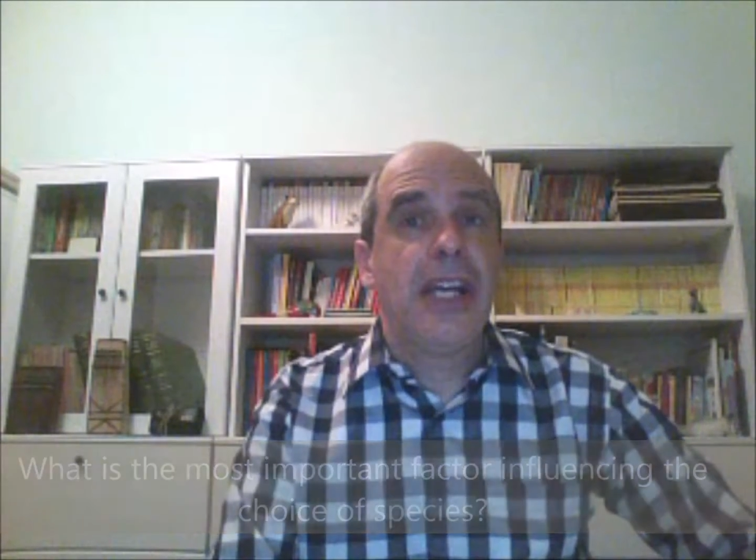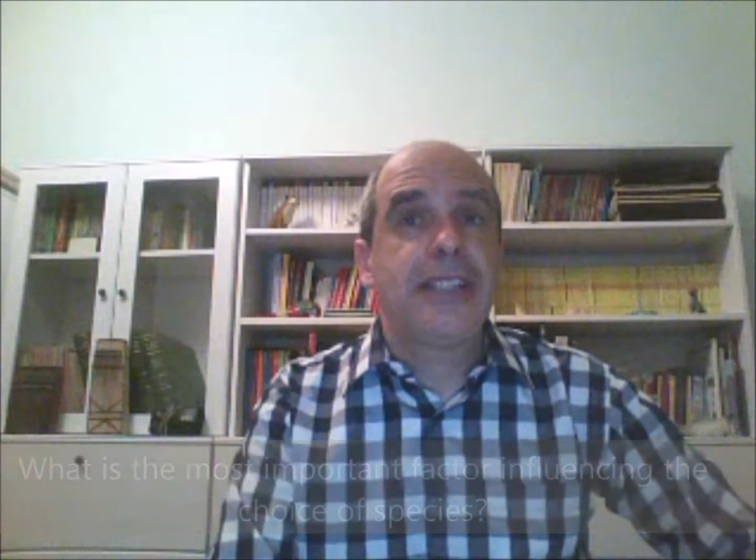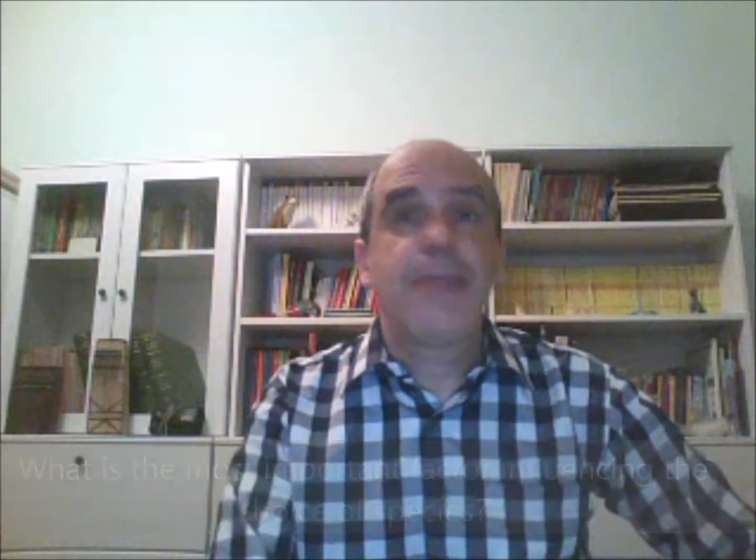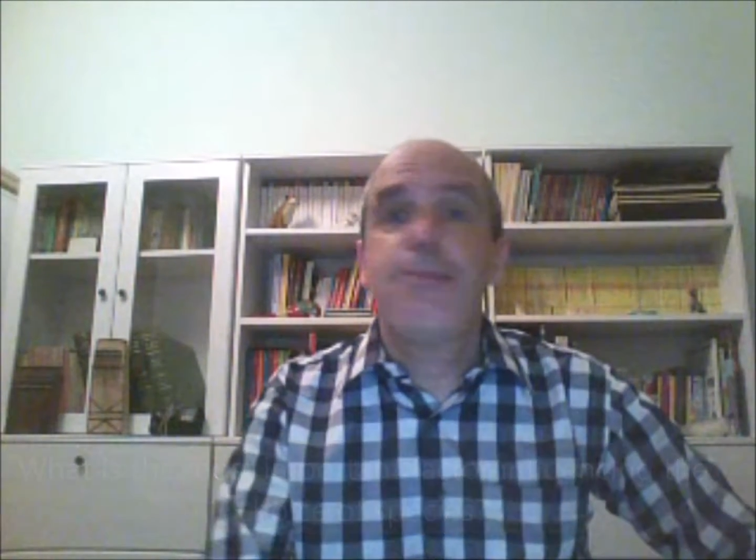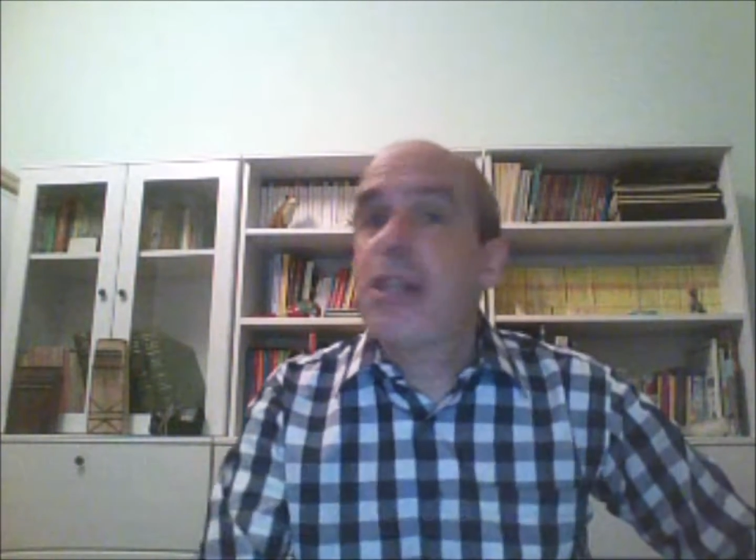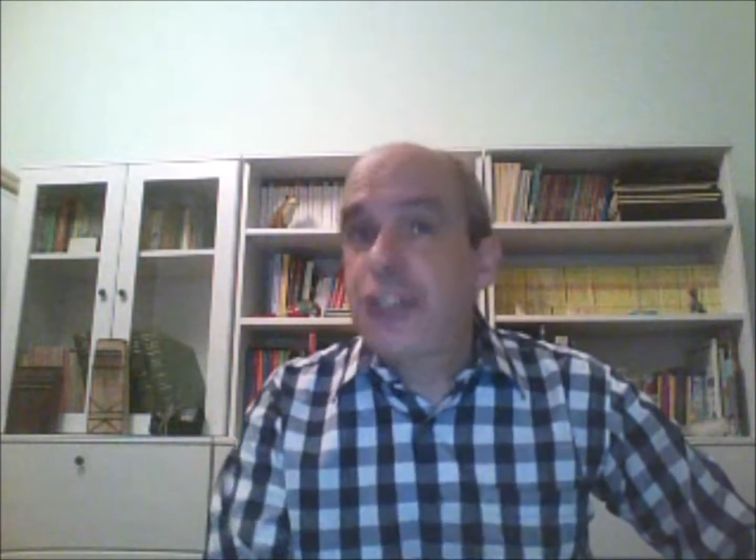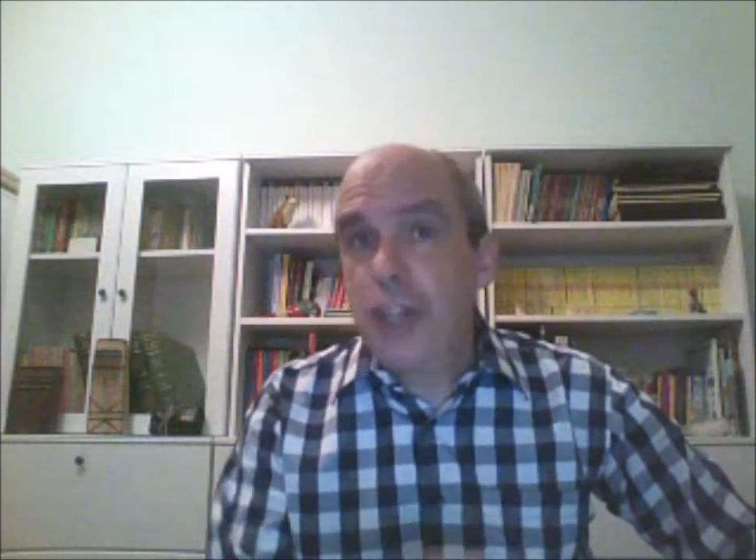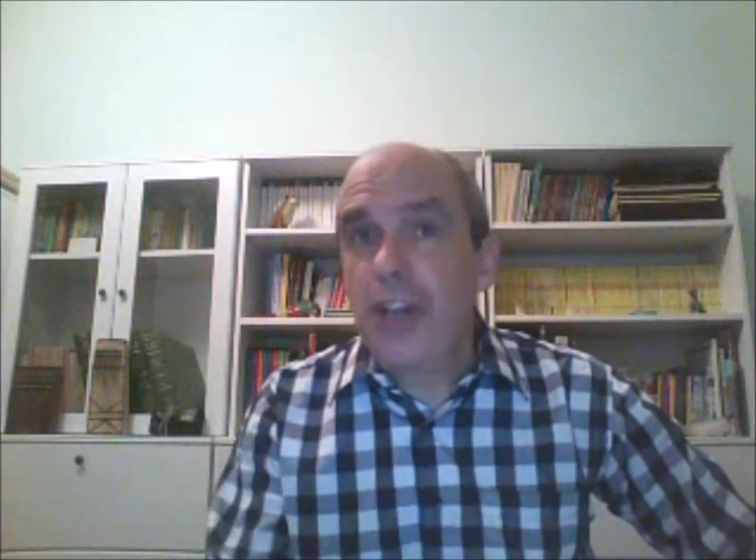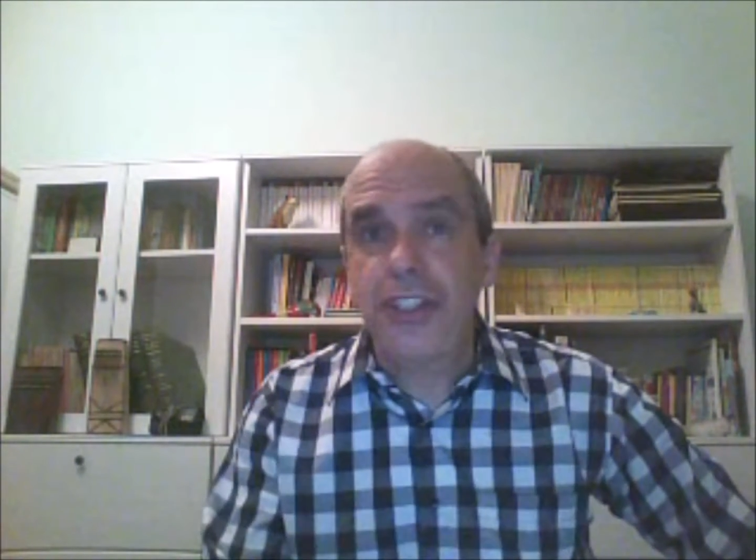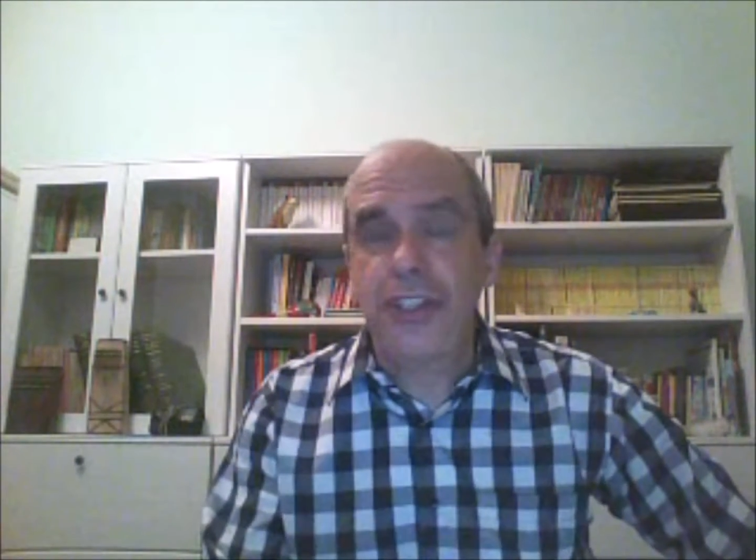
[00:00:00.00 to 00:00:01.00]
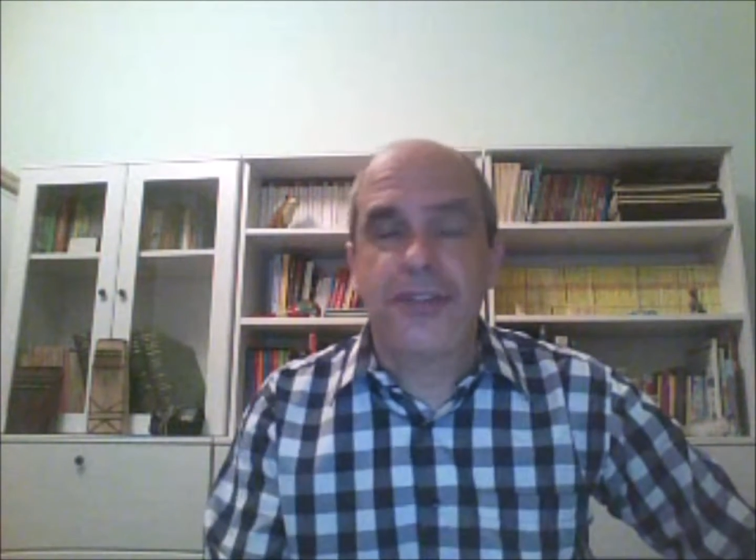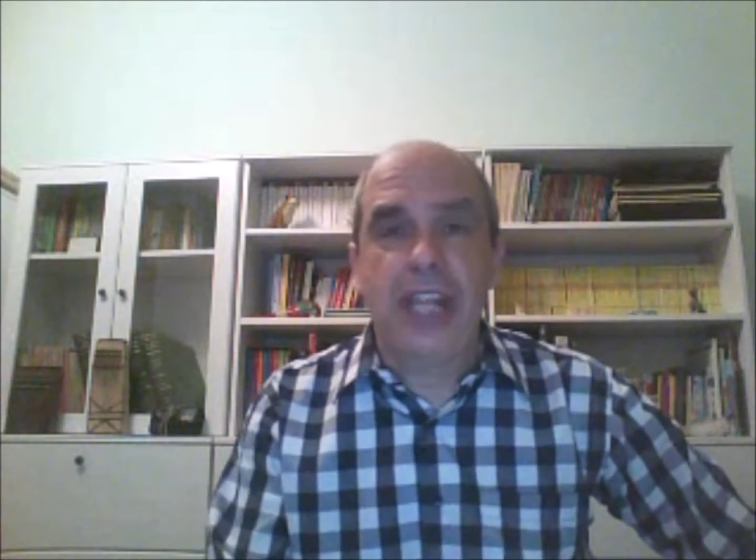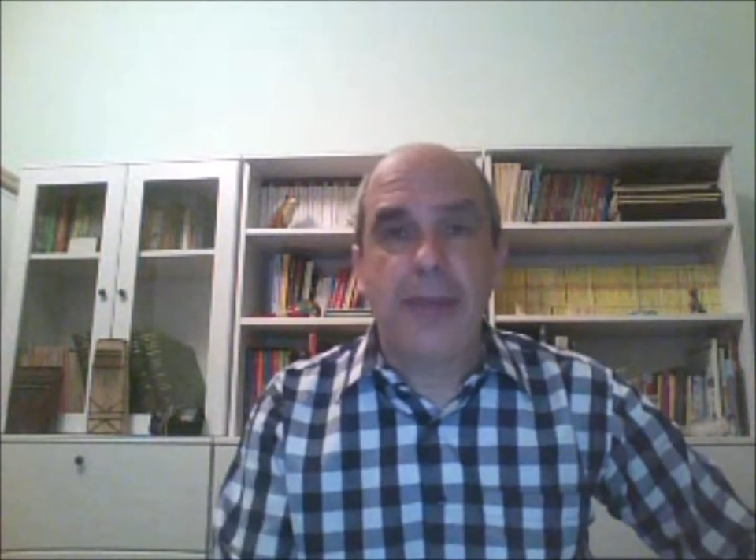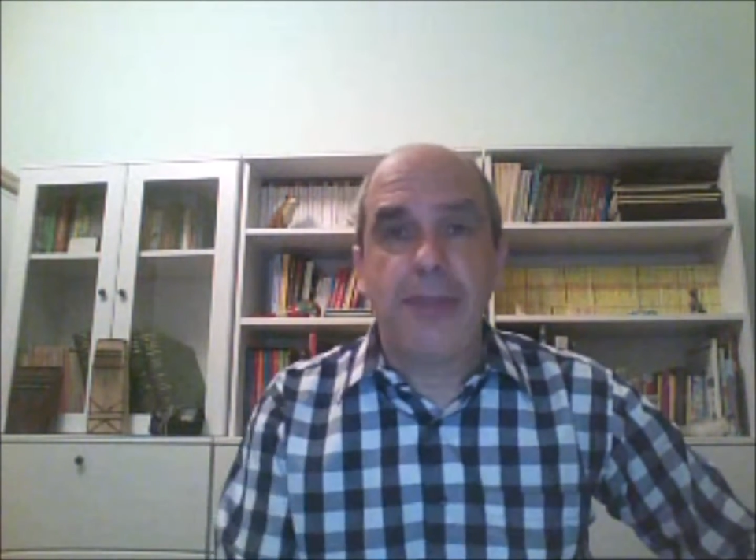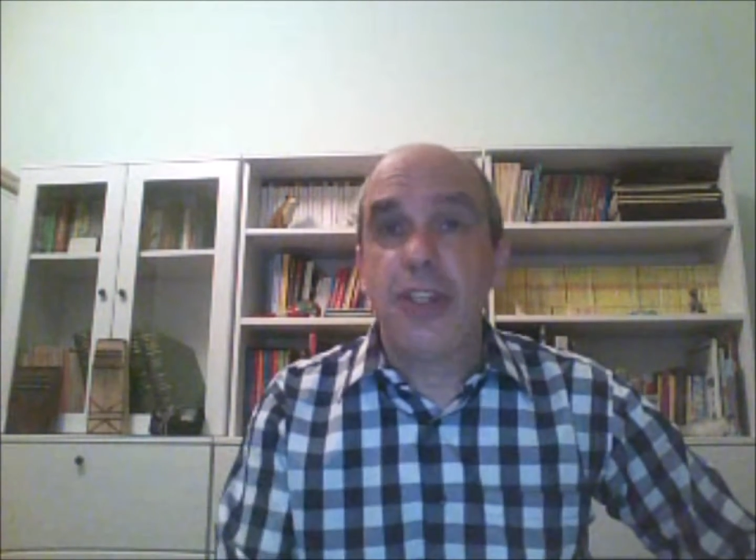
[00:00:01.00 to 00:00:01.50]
the majority of them,